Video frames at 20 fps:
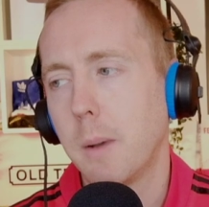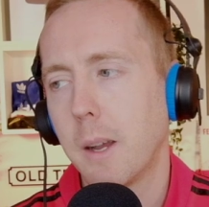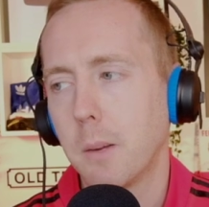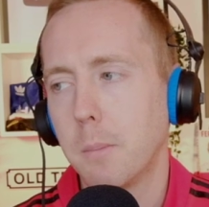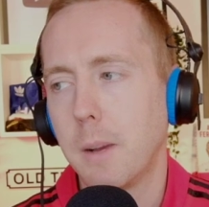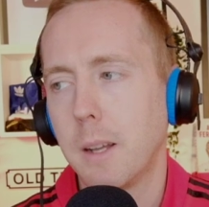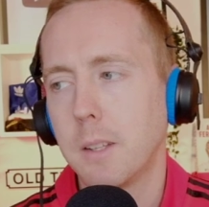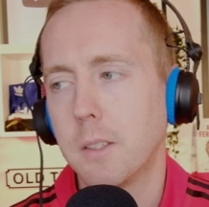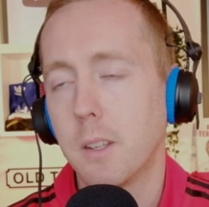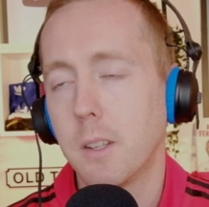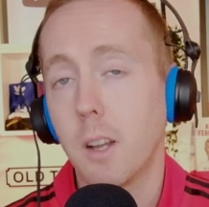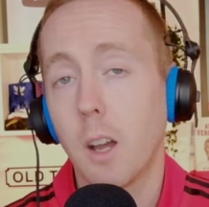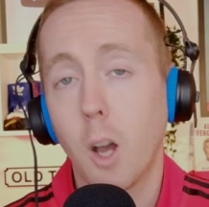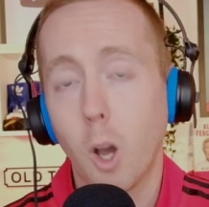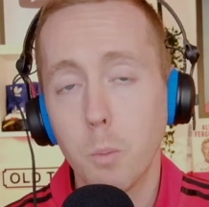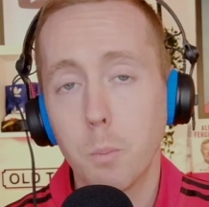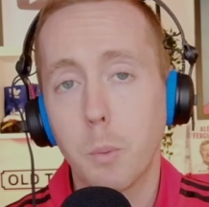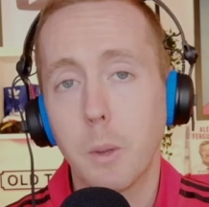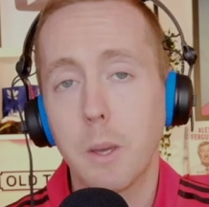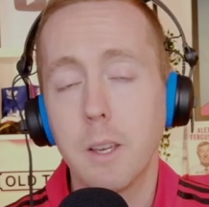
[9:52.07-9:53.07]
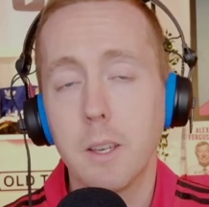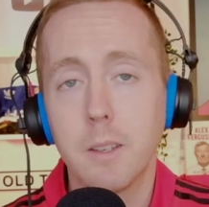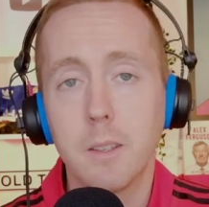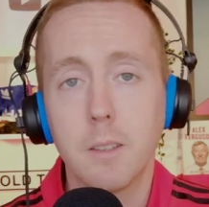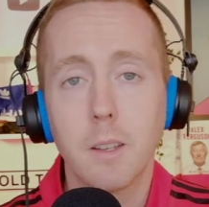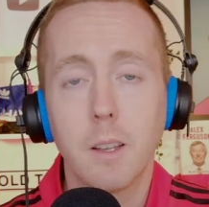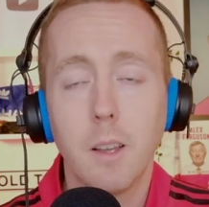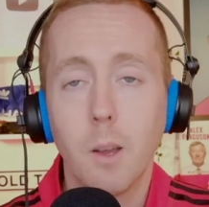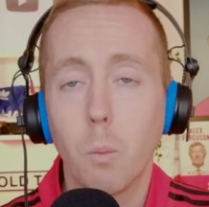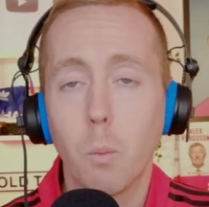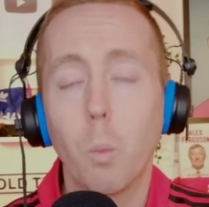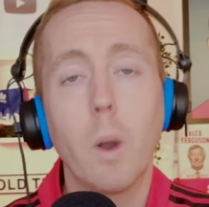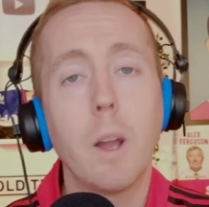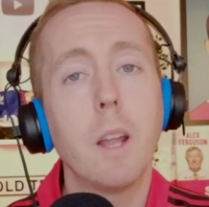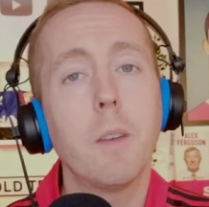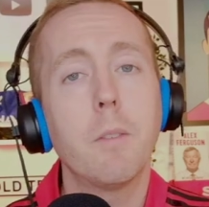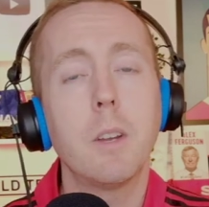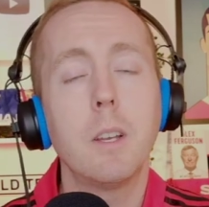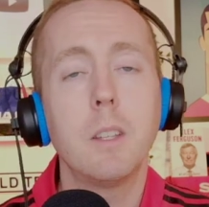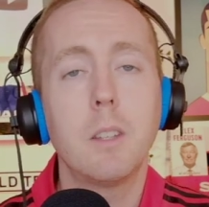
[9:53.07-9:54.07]
back of Mata, and I hope he
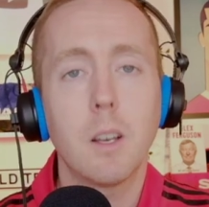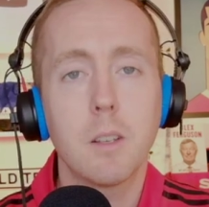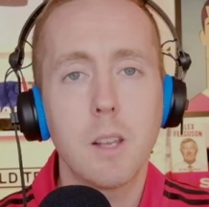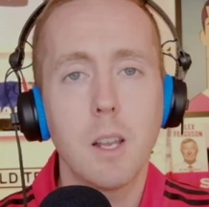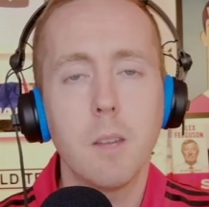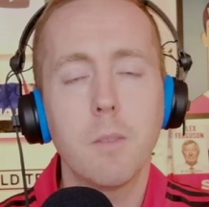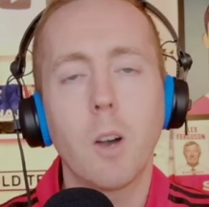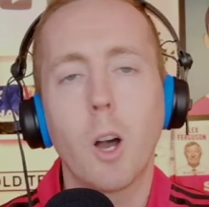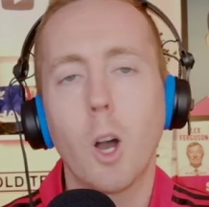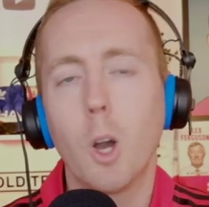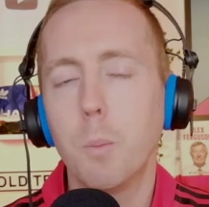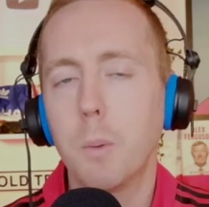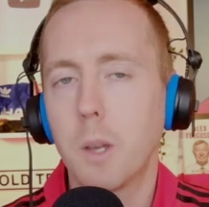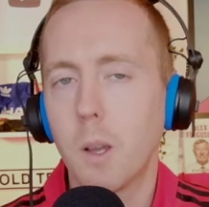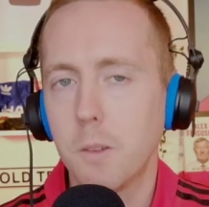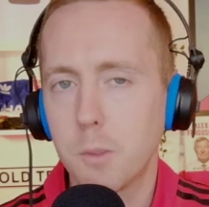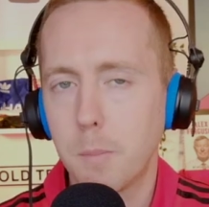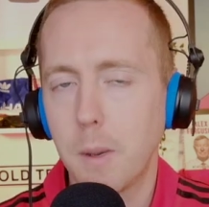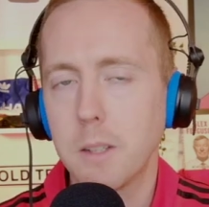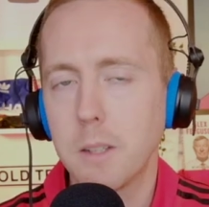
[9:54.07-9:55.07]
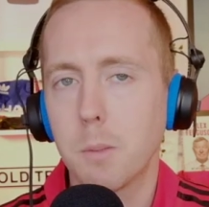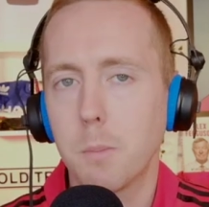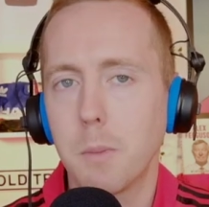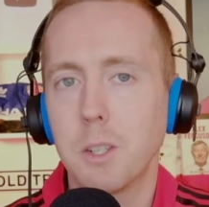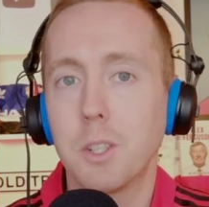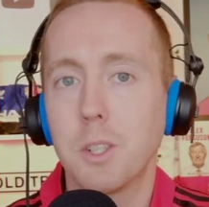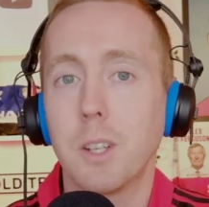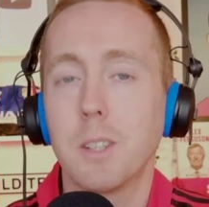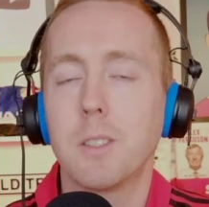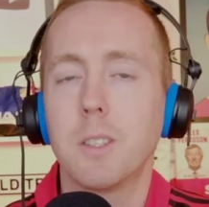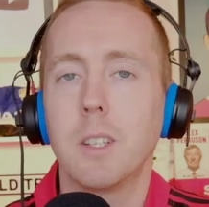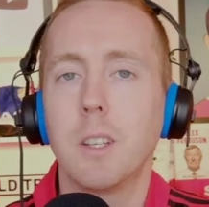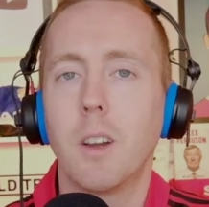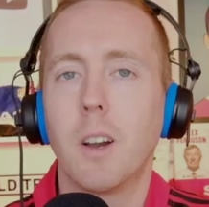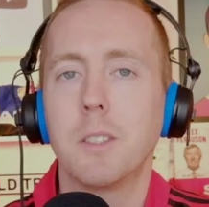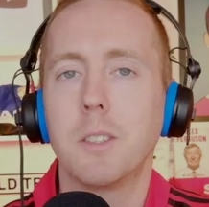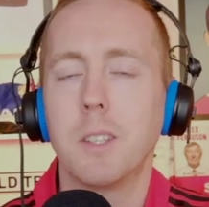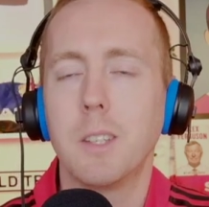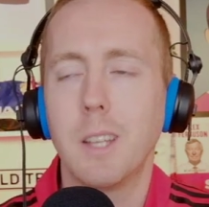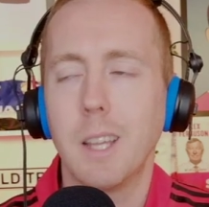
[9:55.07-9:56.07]
whenever he does leave, I hope he comes back to Manchester
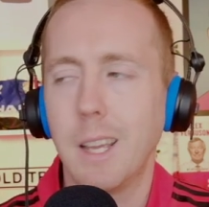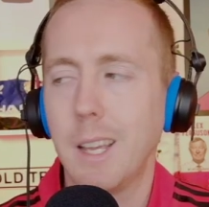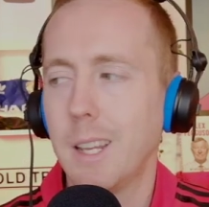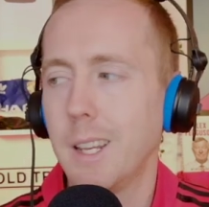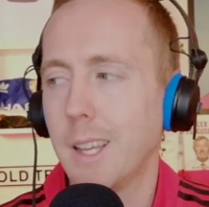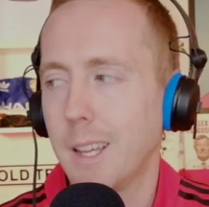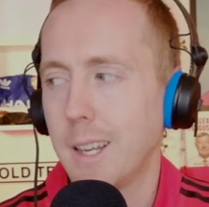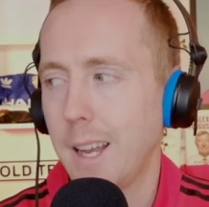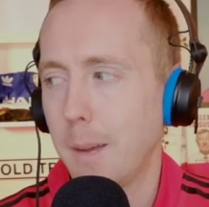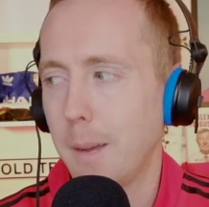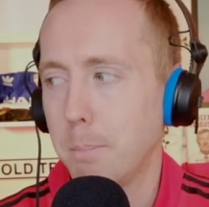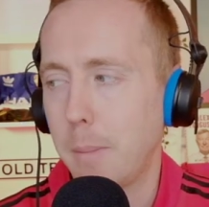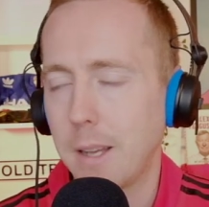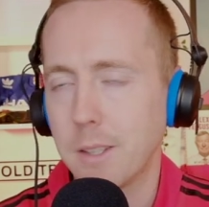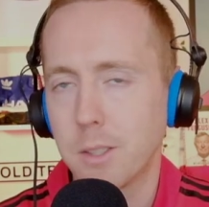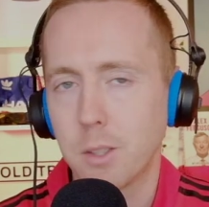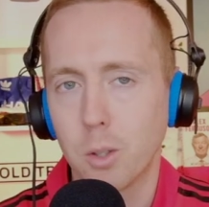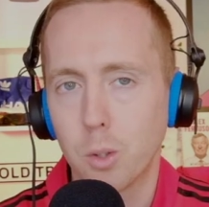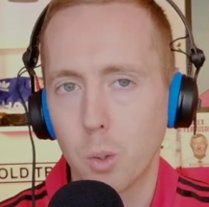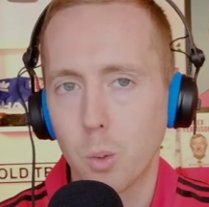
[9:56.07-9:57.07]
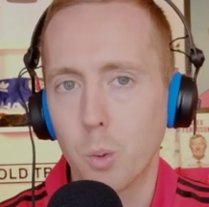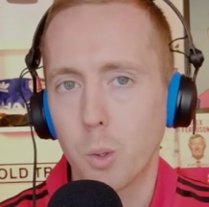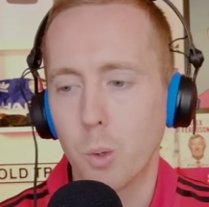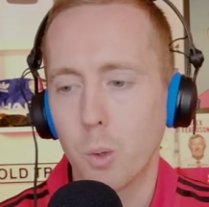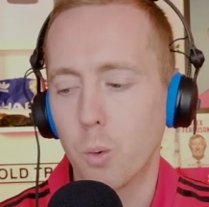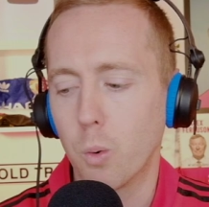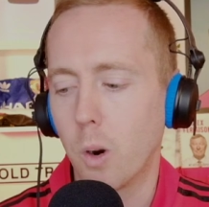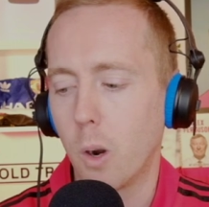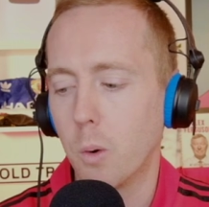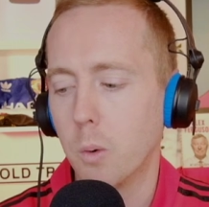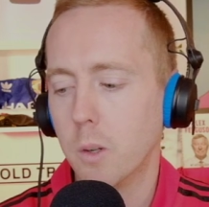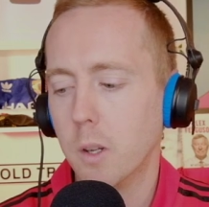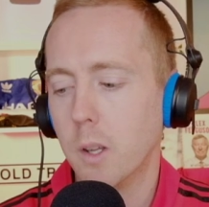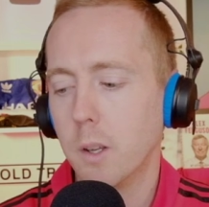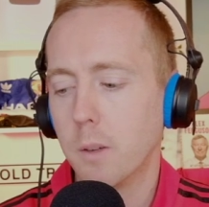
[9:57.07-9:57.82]
United in an ambassadorial role,